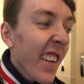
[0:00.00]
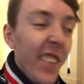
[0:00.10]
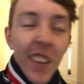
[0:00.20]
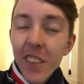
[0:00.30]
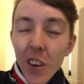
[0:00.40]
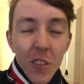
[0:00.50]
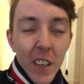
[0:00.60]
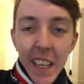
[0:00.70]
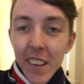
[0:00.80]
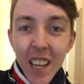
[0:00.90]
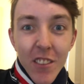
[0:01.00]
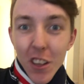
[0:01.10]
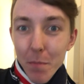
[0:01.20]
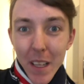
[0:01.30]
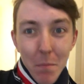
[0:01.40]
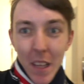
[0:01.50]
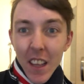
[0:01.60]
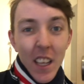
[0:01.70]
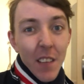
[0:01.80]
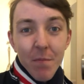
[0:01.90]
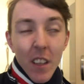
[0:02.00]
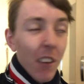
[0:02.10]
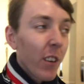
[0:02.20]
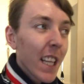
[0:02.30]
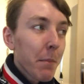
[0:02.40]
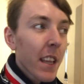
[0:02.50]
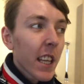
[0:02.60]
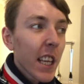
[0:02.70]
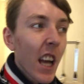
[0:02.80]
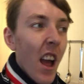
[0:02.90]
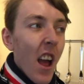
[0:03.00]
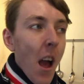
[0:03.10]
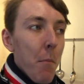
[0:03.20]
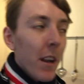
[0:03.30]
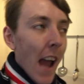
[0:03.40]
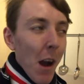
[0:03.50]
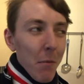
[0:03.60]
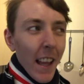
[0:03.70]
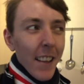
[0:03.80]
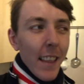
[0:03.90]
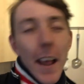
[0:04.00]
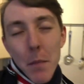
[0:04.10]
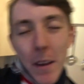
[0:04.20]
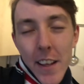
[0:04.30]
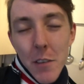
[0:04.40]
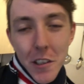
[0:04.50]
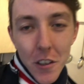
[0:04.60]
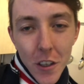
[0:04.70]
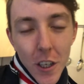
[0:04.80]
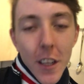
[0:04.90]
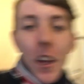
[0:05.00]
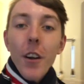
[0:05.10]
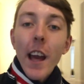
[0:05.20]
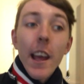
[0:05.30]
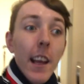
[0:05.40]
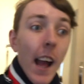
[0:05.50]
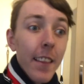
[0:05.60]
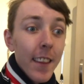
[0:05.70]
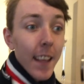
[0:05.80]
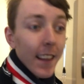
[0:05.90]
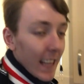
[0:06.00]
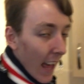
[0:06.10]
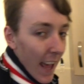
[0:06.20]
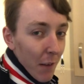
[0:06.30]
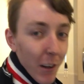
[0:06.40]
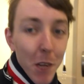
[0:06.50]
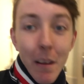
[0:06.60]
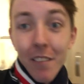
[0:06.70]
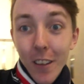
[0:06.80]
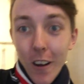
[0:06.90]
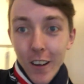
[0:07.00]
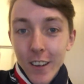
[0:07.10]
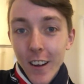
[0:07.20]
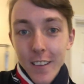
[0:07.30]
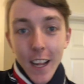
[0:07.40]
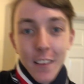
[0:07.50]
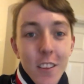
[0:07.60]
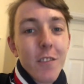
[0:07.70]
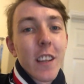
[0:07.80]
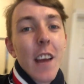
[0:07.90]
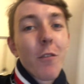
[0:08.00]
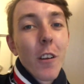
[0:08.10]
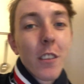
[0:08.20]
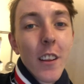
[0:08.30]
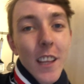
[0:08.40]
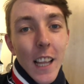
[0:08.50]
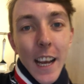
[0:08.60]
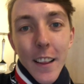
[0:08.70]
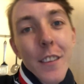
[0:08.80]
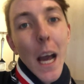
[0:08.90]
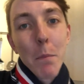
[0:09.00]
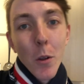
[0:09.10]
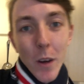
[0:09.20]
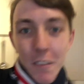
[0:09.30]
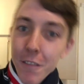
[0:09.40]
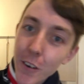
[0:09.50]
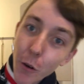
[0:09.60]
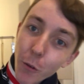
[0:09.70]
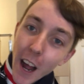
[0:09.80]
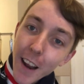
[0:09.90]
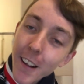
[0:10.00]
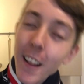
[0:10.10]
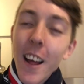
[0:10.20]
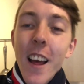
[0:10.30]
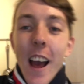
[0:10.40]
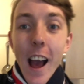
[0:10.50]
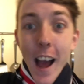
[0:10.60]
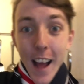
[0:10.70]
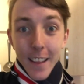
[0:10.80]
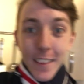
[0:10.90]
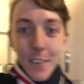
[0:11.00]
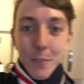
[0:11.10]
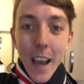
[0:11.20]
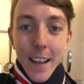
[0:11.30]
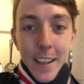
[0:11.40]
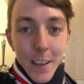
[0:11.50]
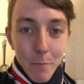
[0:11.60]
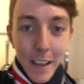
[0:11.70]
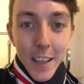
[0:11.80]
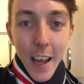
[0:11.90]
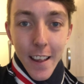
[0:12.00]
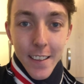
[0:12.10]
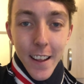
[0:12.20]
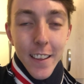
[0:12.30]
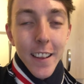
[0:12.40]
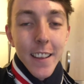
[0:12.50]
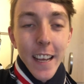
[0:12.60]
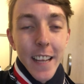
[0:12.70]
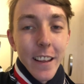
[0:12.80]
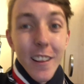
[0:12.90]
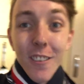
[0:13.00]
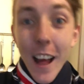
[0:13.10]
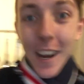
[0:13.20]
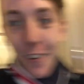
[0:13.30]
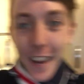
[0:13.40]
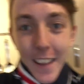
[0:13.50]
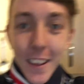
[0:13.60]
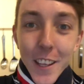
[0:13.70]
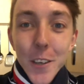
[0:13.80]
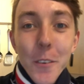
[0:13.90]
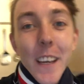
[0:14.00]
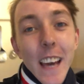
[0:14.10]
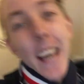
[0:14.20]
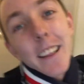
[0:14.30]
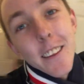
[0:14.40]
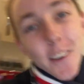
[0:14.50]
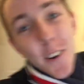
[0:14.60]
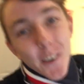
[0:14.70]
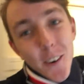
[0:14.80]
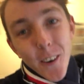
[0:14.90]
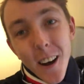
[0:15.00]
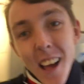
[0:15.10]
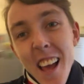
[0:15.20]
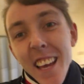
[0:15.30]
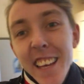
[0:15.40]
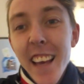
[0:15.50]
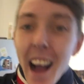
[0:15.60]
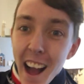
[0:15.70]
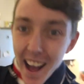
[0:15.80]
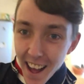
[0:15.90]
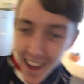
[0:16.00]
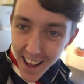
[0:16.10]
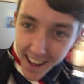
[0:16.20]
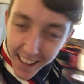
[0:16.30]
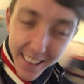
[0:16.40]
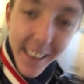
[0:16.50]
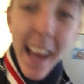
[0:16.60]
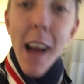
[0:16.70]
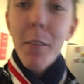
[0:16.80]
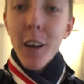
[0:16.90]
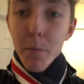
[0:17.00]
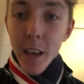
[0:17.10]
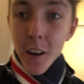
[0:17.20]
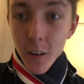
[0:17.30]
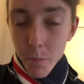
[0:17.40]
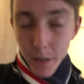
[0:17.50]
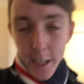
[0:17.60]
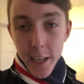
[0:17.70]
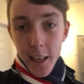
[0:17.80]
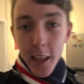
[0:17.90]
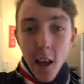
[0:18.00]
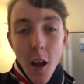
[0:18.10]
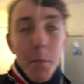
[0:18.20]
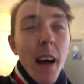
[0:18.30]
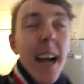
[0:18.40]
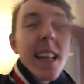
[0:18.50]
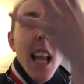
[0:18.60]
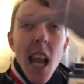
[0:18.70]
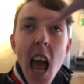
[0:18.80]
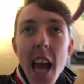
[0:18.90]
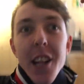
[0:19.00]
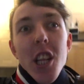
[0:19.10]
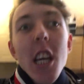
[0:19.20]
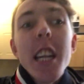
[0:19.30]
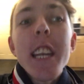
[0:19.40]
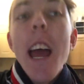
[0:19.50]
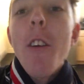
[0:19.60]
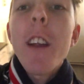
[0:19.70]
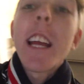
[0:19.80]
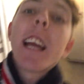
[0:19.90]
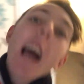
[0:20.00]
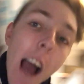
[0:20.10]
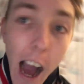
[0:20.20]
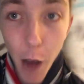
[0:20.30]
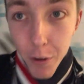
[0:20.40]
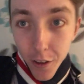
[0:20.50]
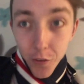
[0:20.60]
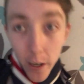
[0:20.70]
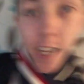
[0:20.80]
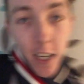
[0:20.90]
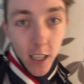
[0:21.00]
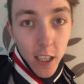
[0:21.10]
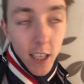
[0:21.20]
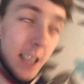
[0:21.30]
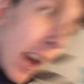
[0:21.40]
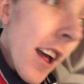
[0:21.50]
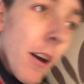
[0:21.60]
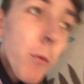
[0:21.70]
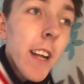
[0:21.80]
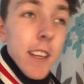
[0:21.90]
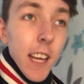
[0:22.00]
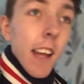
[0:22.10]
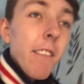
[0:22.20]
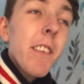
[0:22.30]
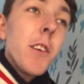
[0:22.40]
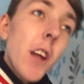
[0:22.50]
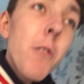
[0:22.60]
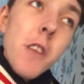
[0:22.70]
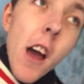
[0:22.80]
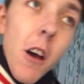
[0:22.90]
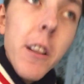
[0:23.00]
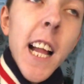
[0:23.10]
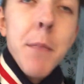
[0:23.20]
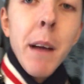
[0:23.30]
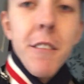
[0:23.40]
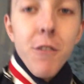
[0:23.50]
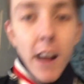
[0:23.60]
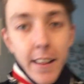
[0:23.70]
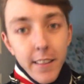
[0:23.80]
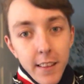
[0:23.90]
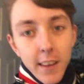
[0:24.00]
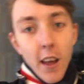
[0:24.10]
There's no reason, I've just been busy, like really busy. But now I'm like less busy, so it's all good. Okay, and today we're gonna be vlogging because that's something I've wanted to like dabble with for a while. And we're heading to Manchester to see the Drag Race UK tour. Yes! Okay, I'm gonna be accompanied by the legendary House of Wheels, which if you don't know, that's my friend.